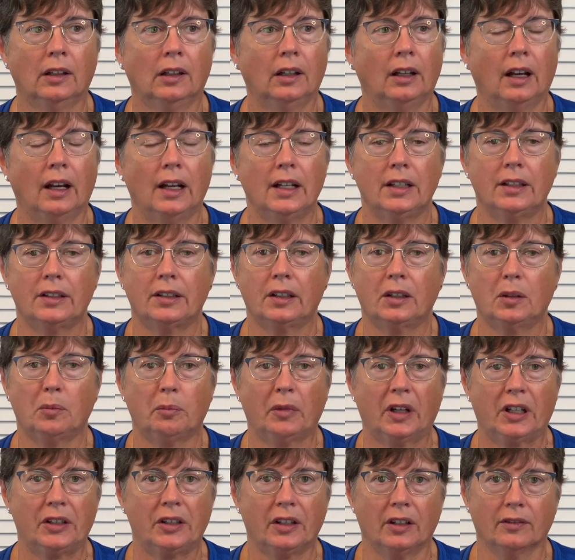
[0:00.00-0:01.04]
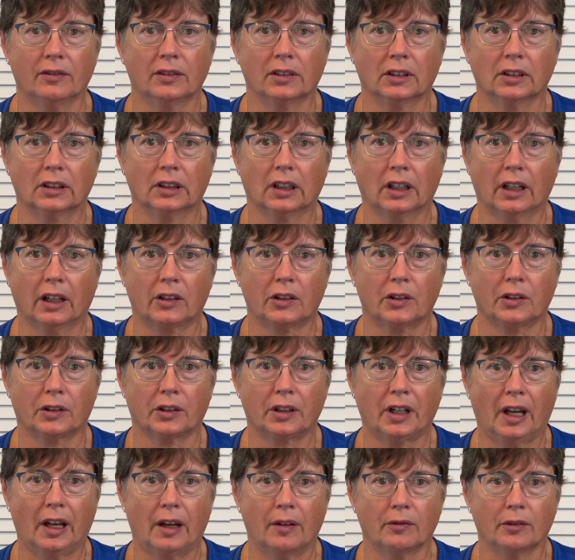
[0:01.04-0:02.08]
I just give myself a little extra
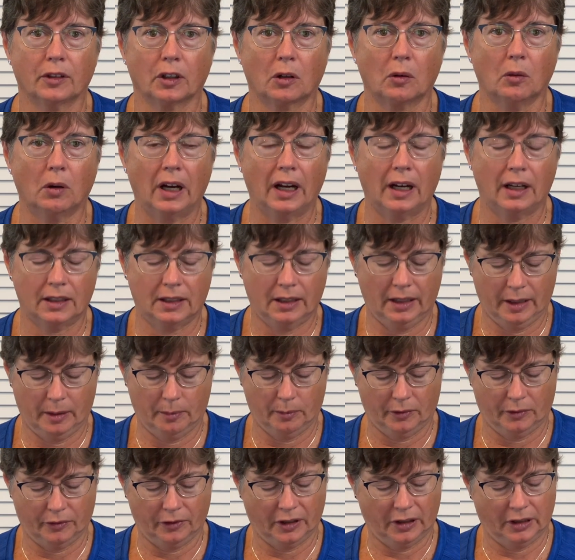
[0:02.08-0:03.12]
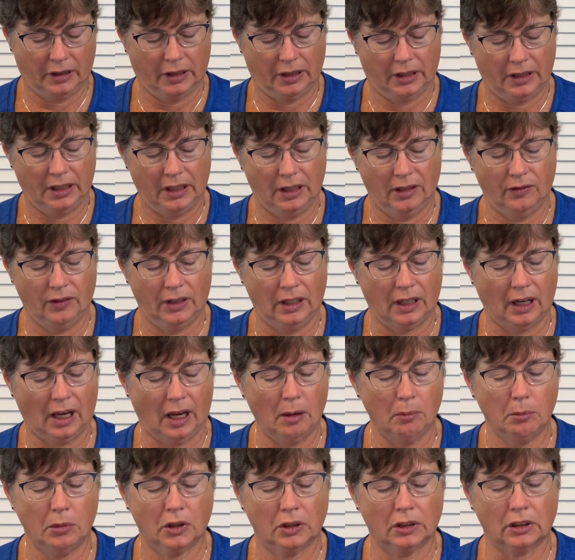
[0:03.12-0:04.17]
time for quiet time in front of the TV. I
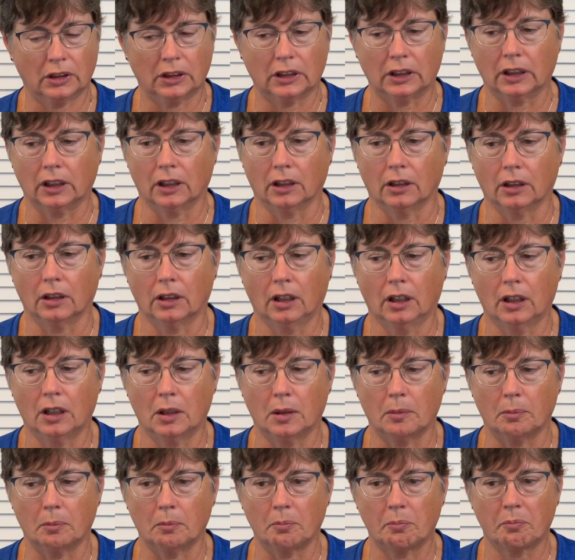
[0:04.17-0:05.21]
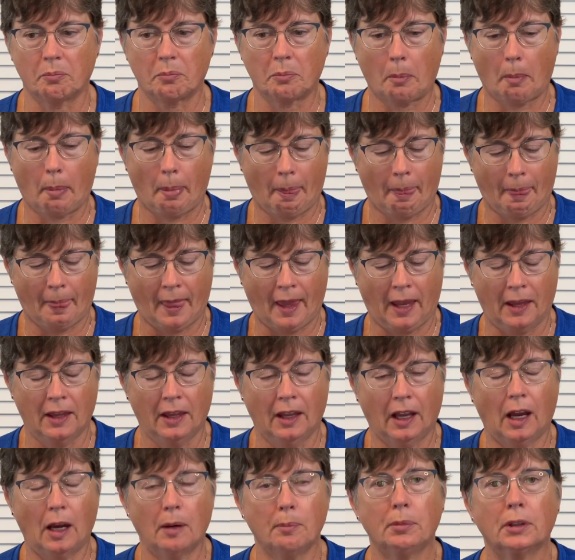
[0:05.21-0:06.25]
put a little
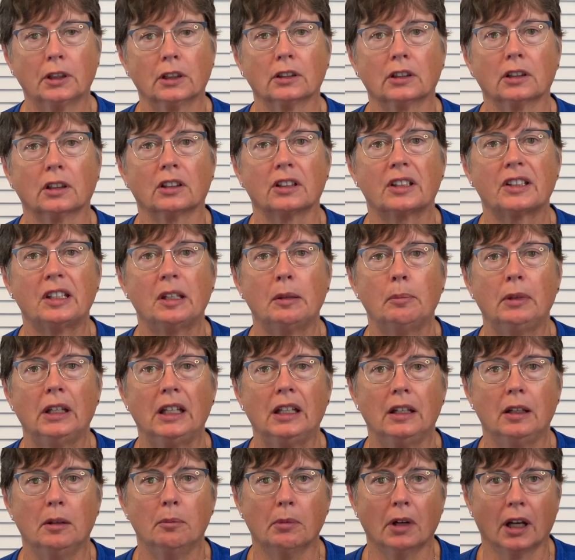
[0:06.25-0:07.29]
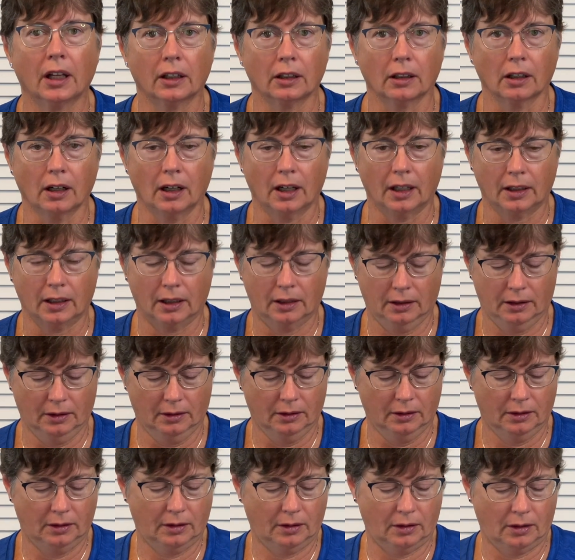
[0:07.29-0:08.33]
CBD butter on it.
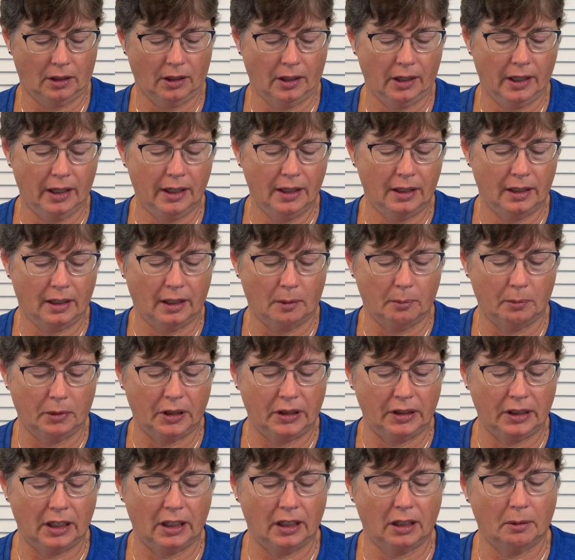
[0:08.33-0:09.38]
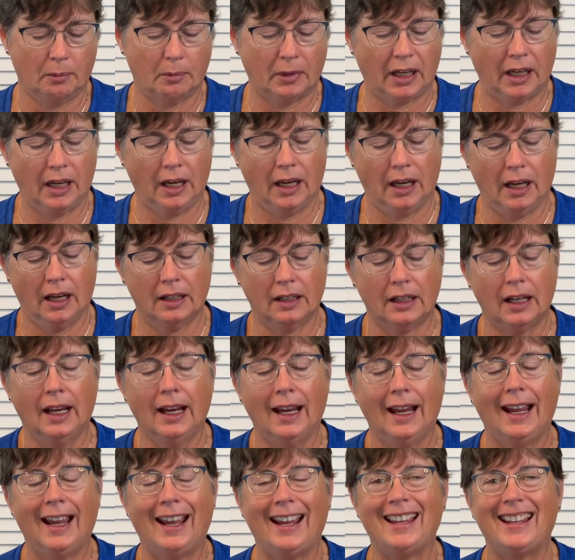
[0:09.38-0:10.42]
All right, I put that on my hand,
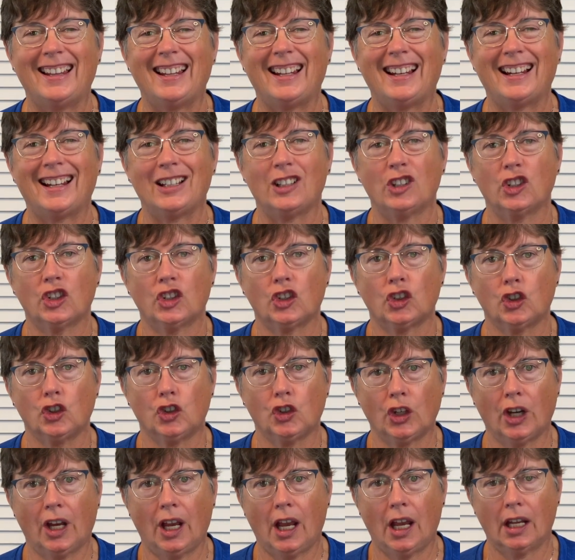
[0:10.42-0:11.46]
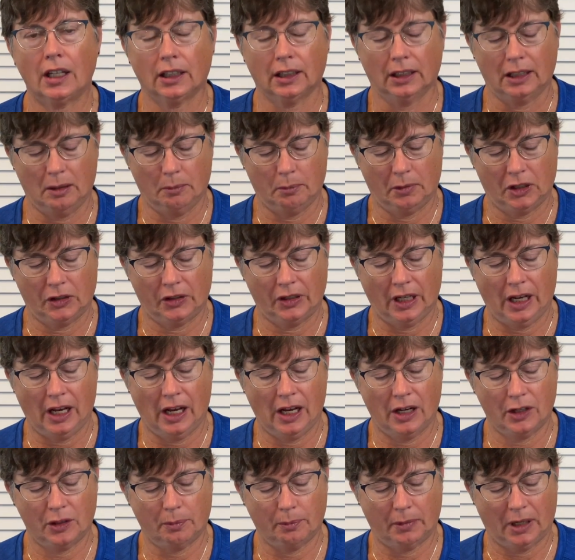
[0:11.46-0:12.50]
and then I just gently
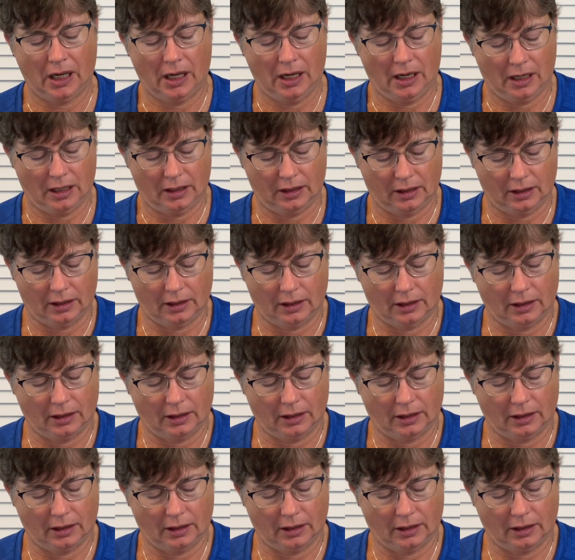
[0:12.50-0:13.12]
massage my hand.